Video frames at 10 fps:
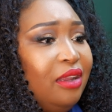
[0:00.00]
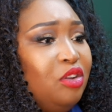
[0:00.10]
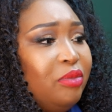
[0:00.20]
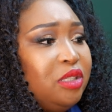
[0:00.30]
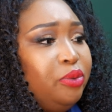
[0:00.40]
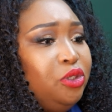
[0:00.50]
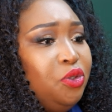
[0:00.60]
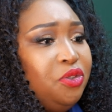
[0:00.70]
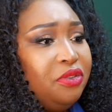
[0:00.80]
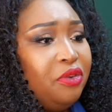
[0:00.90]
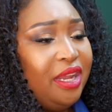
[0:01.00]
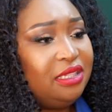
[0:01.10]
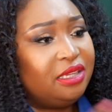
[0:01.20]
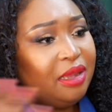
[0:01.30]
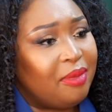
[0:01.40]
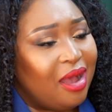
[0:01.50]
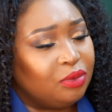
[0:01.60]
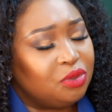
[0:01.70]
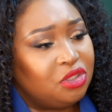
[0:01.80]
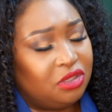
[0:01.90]
then you must produce crazy
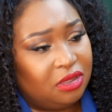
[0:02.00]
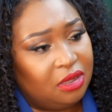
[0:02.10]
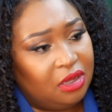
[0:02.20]
amounts.